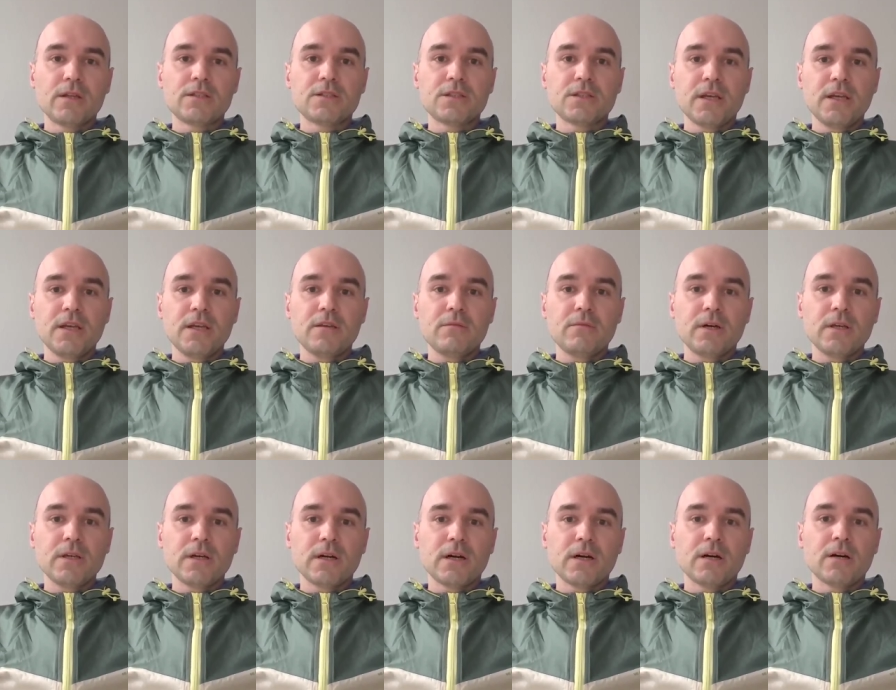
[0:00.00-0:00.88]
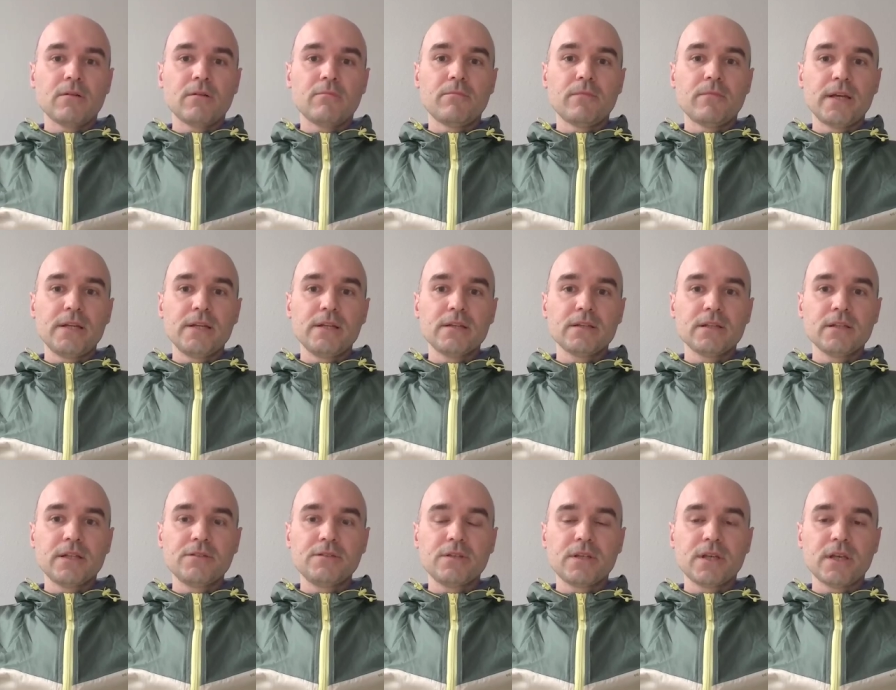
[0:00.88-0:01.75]
J M I R Medical
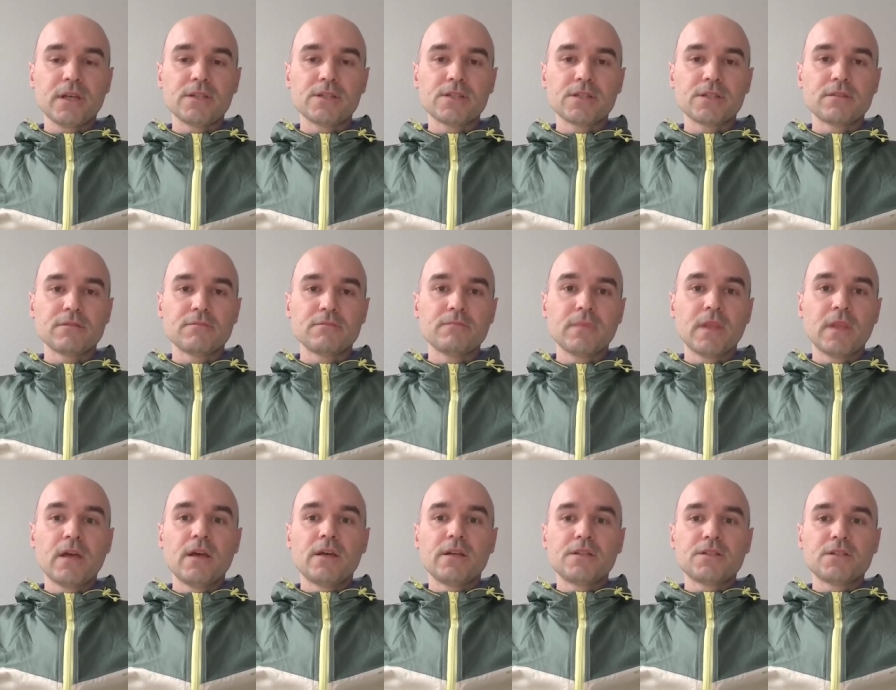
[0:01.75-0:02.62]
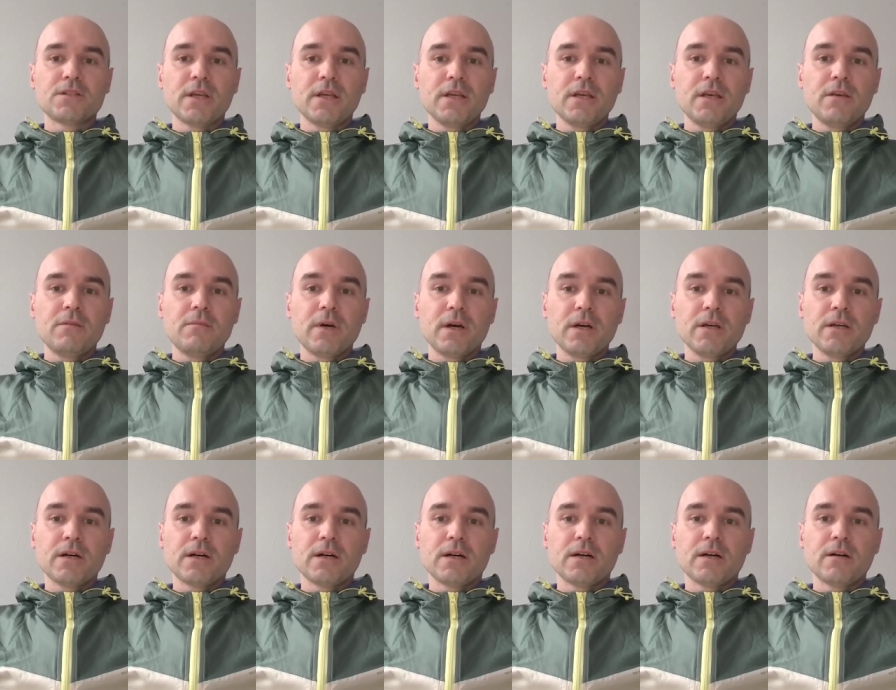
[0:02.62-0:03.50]
Education, J M
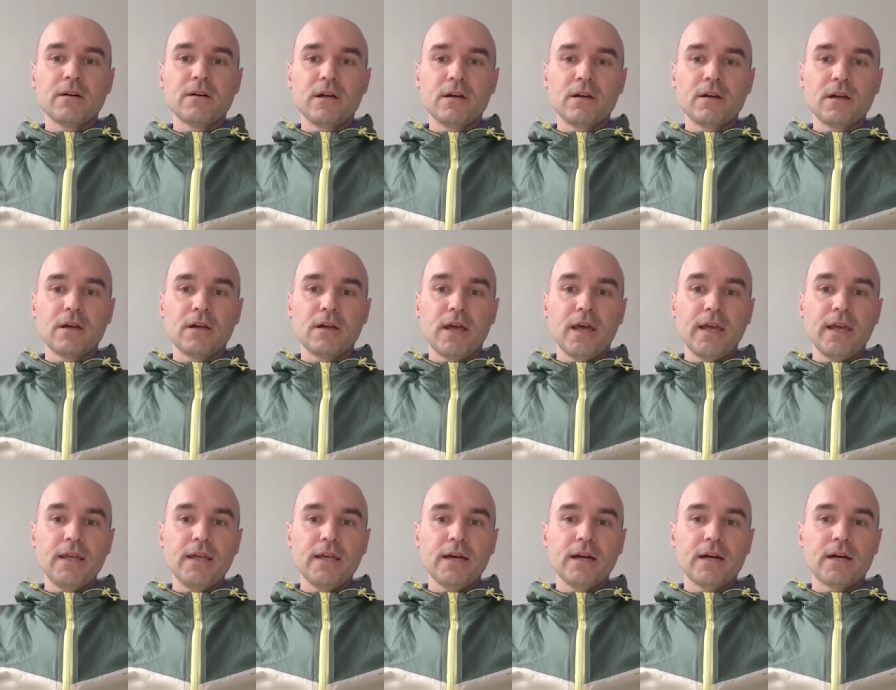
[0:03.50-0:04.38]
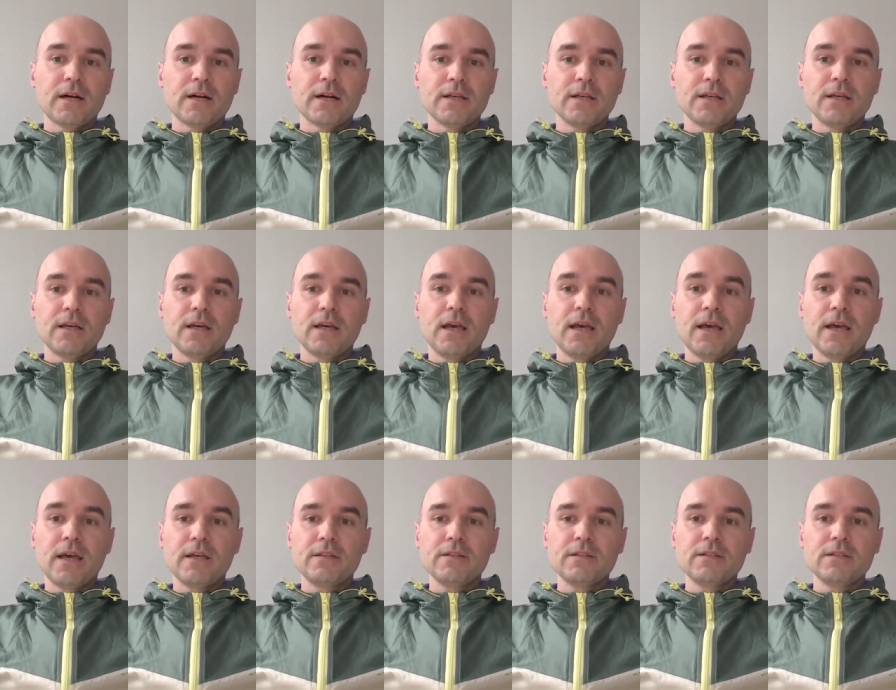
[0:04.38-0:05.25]
I R A I,
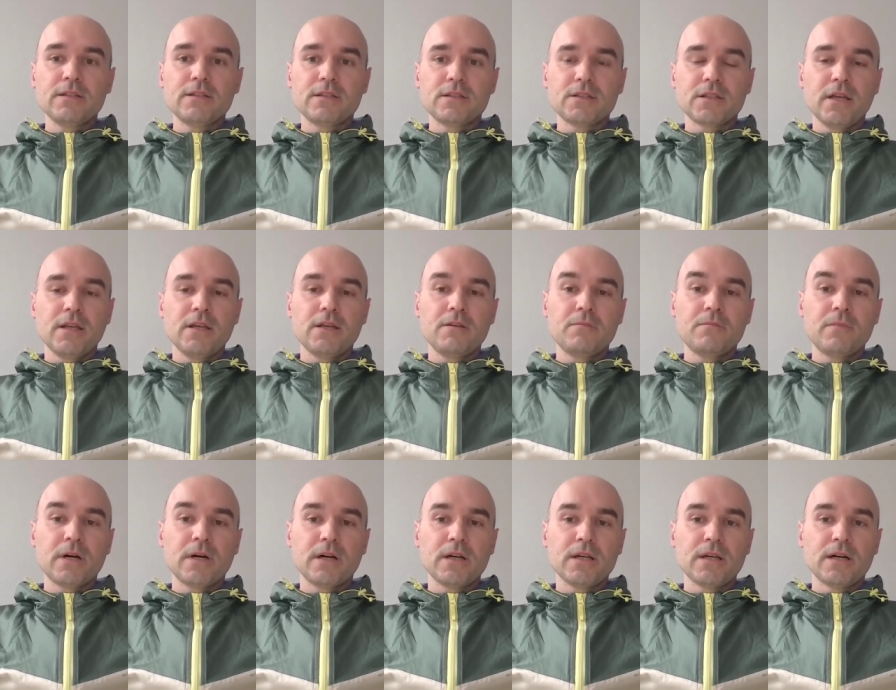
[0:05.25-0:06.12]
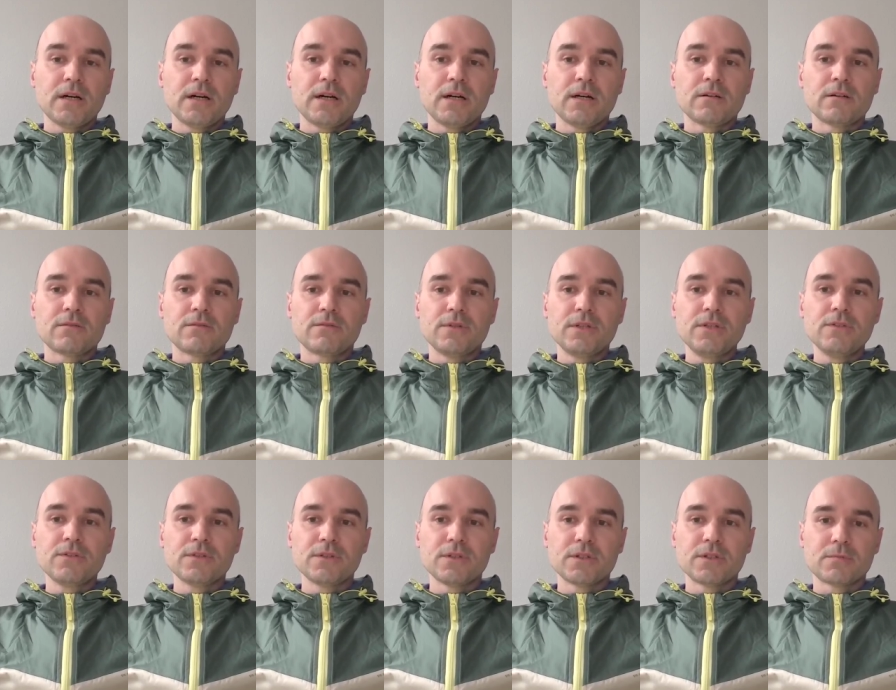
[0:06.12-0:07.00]
and J M I R
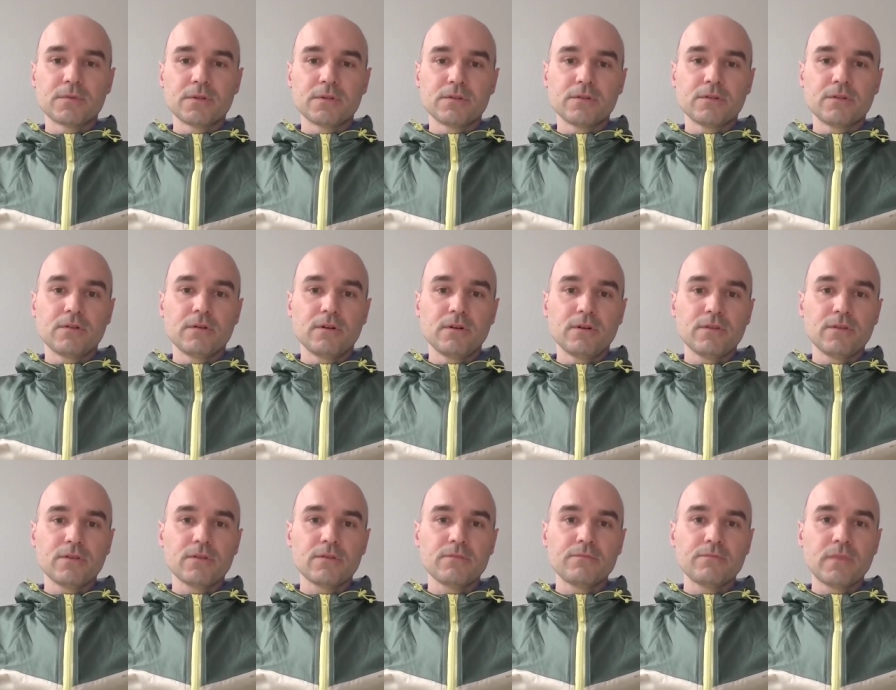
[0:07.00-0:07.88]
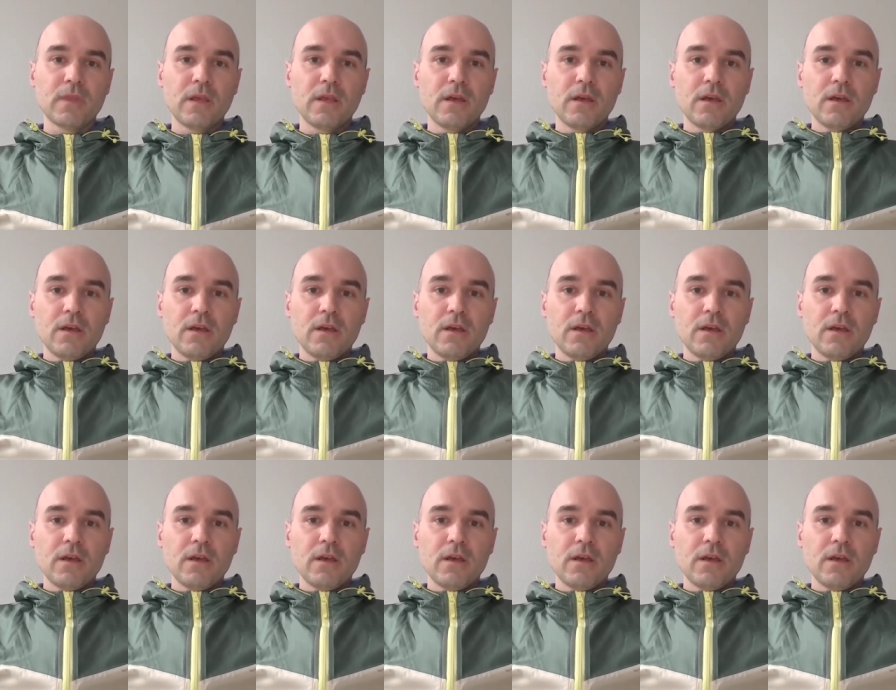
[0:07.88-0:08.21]
Research Protocols.